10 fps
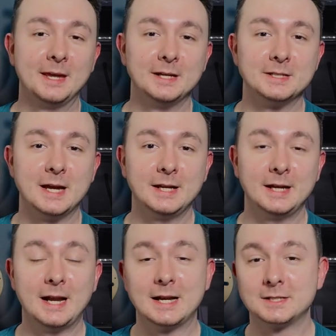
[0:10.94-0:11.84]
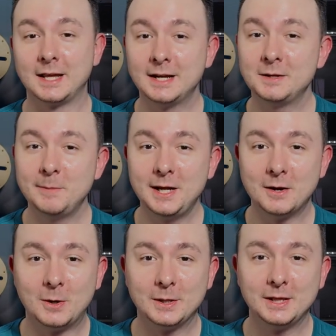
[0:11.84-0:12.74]
is that it has landed me
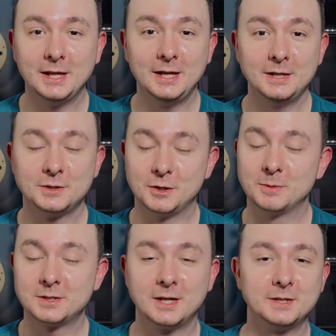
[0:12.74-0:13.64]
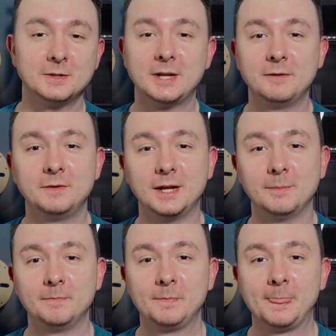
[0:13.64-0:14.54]
on the Super Slicer dev
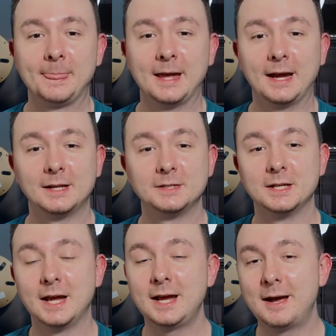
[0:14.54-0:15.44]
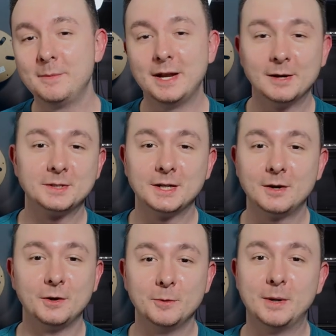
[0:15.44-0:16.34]
team. And today I'm announcing
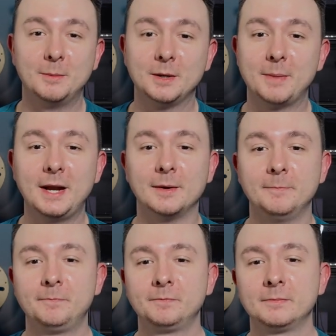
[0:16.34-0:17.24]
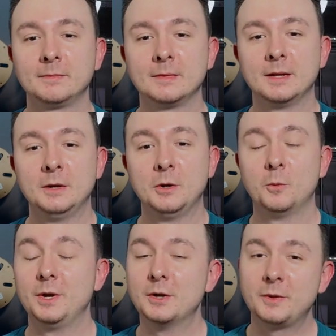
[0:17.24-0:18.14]
our new public beta.
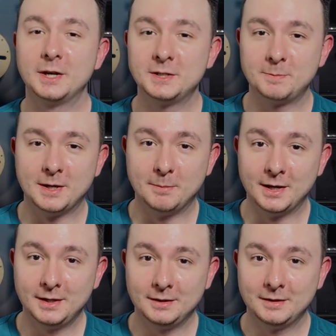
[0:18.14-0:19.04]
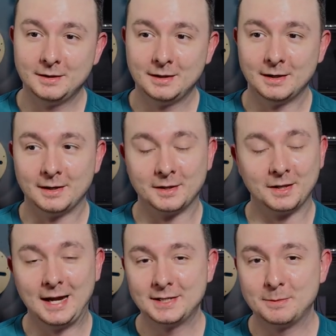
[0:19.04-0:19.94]
We know that it's been a minute. Uh, the
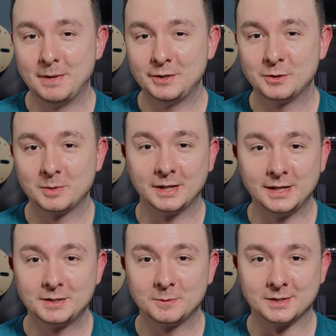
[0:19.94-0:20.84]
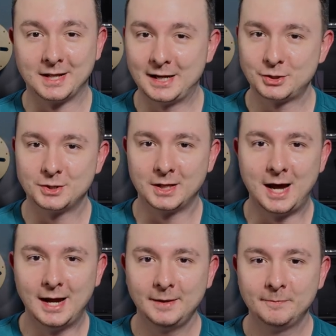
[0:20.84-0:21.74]
last major release was last
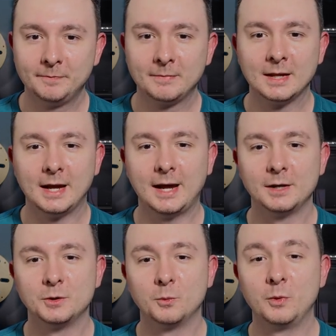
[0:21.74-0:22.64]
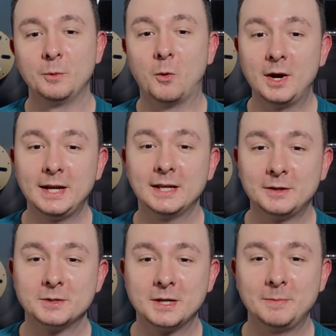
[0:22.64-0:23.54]
July. And we want to get
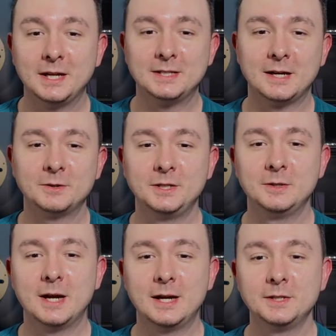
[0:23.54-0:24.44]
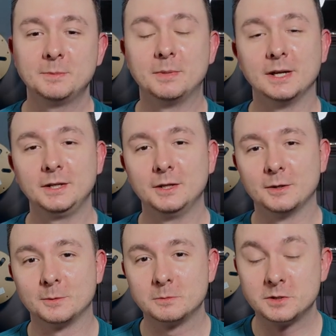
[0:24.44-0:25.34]
those updates out to you guys, but you
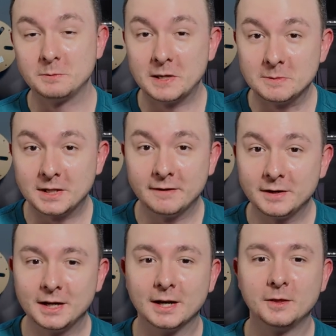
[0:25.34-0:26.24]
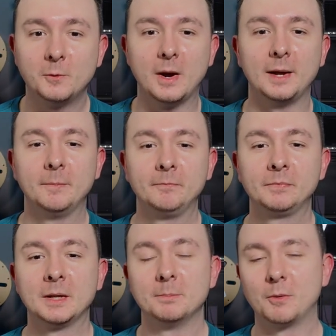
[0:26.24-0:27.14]
know, sometimes life can get in the way.
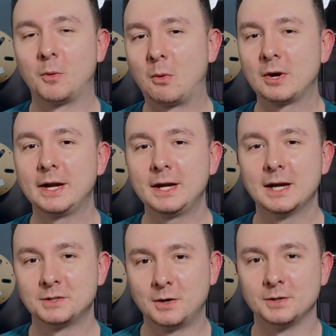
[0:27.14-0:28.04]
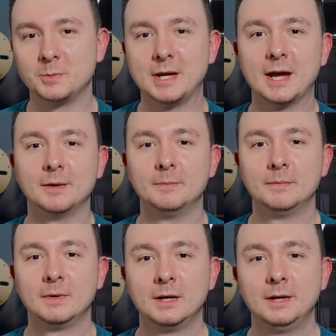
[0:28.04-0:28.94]
But we're working as hard as we can.
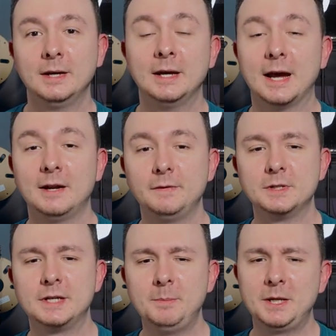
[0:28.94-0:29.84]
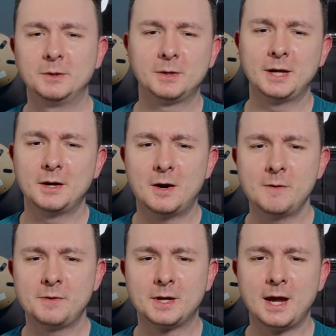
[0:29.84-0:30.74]
And if you see me looking
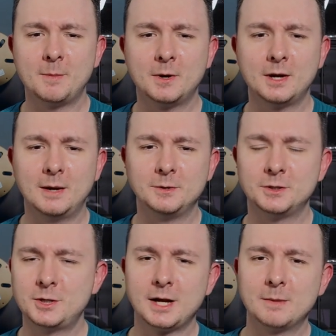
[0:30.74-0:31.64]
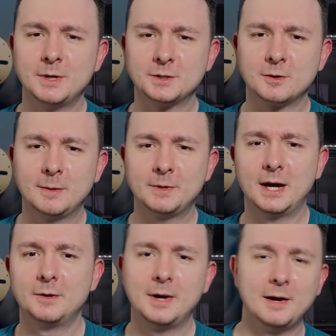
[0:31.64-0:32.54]
off the camera, I'm just checking my script.
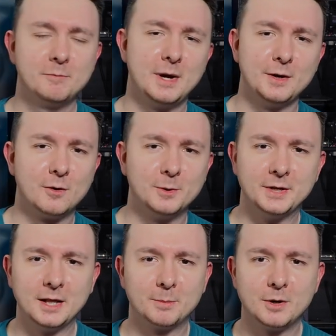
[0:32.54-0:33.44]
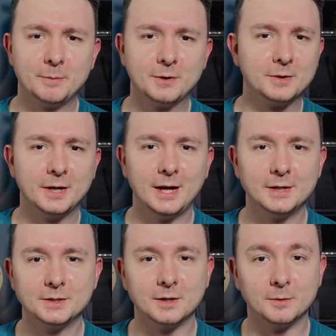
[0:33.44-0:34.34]
I don't have my normal teleprompter
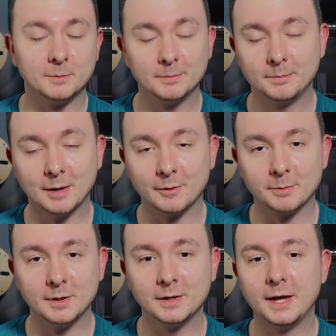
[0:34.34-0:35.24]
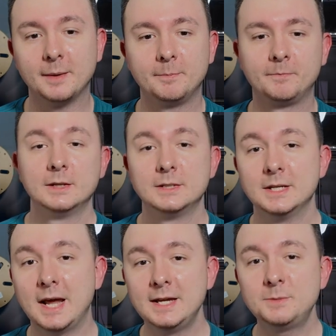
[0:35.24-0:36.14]
today, so bear with me on that.
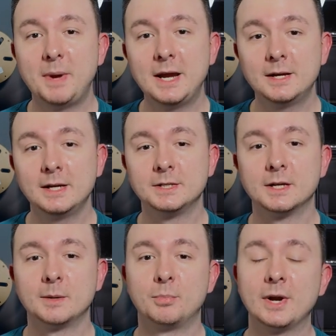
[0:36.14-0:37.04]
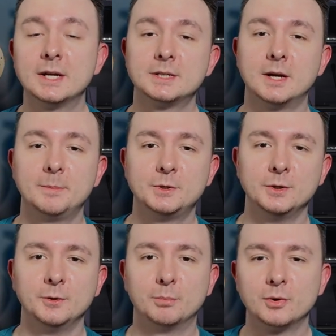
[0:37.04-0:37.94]
Today's beta is gonna bring us up
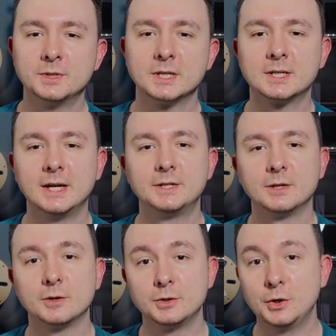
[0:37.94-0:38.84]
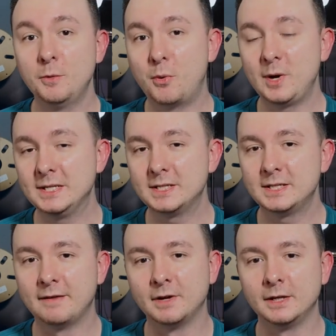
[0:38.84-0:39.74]
to Prusa Slicer
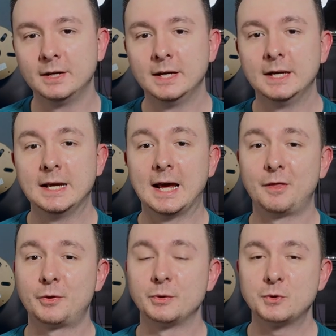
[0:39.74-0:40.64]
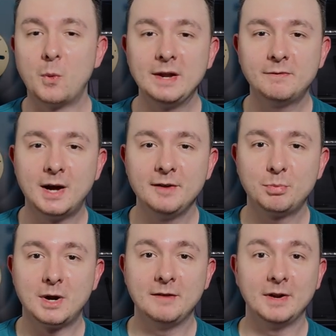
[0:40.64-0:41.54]
2.7. And through 25
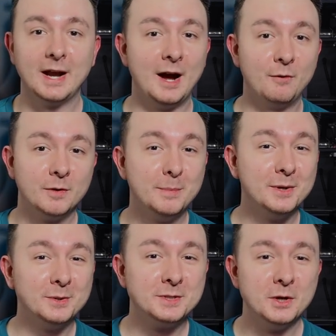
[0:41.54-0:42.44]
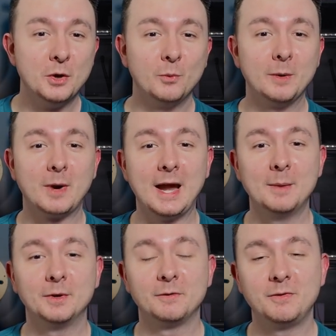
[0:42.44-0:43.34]
private alpha builds, we were
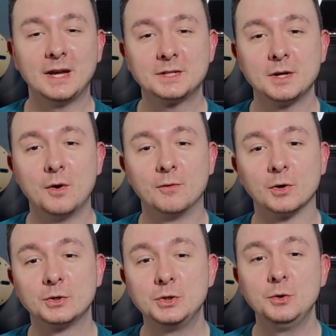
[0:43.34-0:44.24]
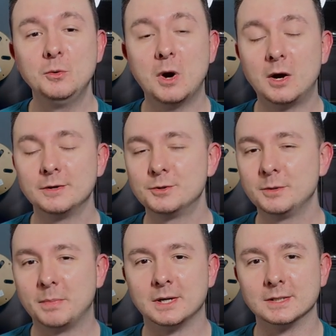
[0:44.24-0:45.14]
able to fix over
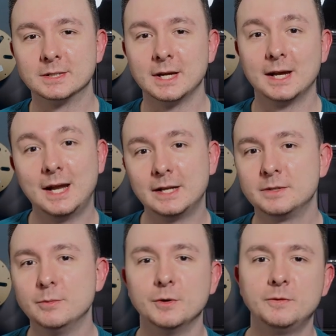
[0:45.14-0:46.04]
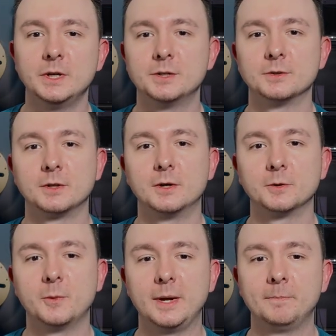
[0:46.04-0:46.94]
200 bugs and add some new features along
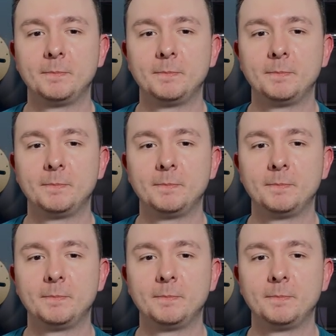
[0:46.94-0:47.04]
the way.